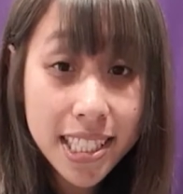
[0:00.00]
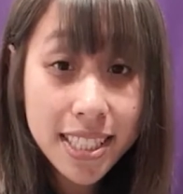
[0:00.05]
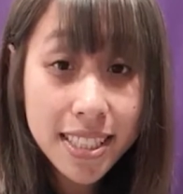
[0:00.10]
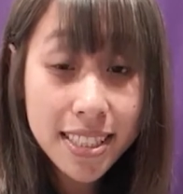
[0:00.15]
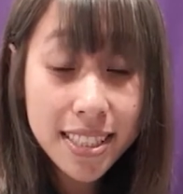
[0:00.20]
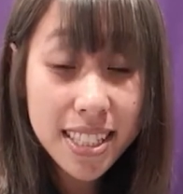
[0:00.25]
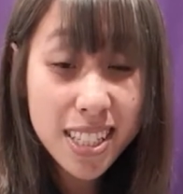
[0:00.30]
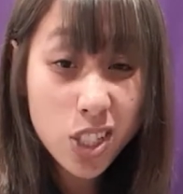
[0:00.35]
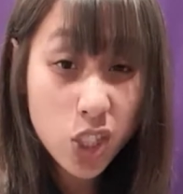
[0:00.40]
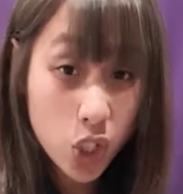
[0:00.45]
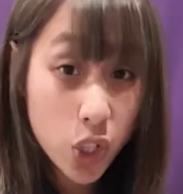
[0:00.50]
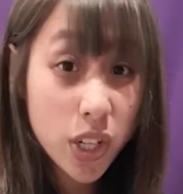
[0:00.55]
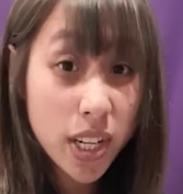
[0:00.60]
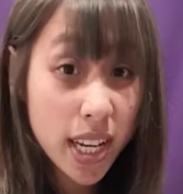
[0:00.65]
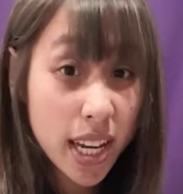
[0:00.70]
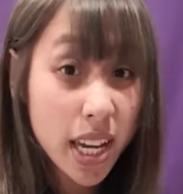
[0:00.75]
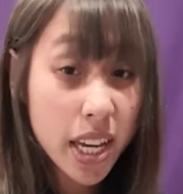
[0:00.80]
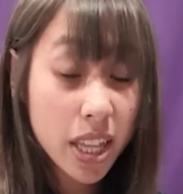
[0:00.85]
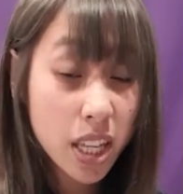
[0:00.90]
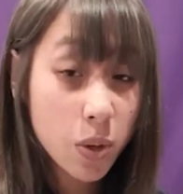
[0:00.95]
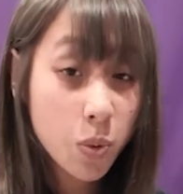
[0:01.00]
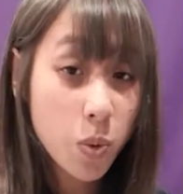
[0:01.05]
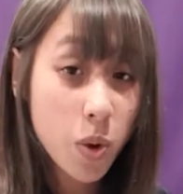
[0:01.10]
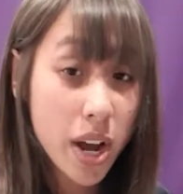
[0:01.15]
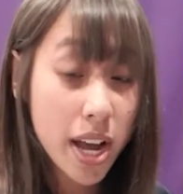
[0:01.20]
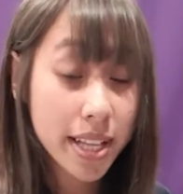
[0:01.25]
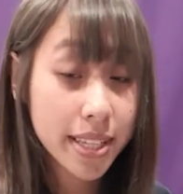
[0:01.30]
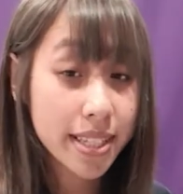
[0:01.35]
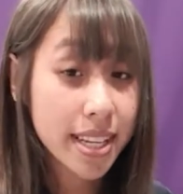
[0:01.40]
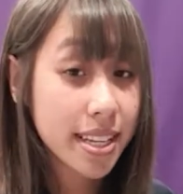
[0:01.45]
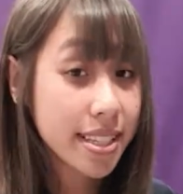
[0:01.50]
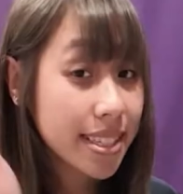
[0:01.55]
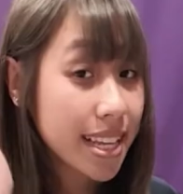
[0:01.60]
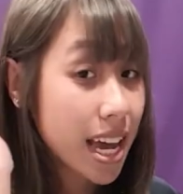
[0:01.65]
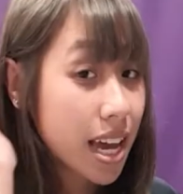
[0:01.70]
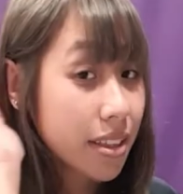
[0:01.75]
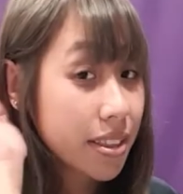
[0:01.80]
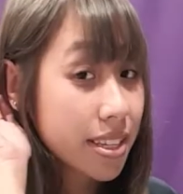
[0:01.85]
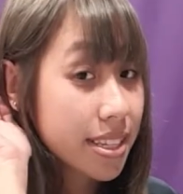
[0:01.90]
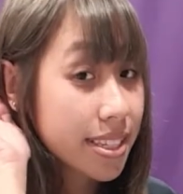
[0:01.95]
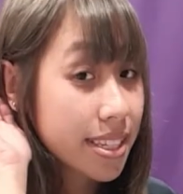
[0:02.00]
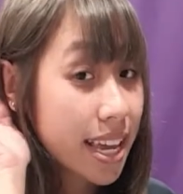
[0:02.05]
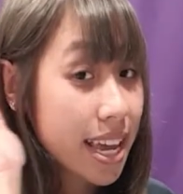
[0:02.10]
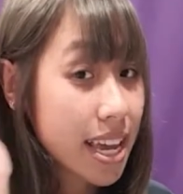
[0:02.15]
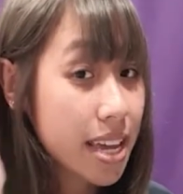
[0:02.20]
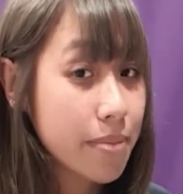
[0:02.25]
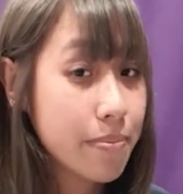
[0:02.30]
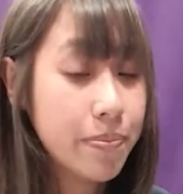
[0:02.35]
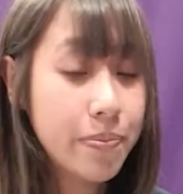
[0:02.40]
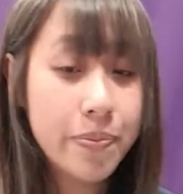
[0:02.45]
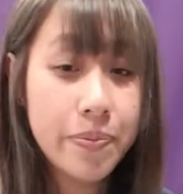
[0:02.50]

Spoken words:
Did you hear the words that sound the same?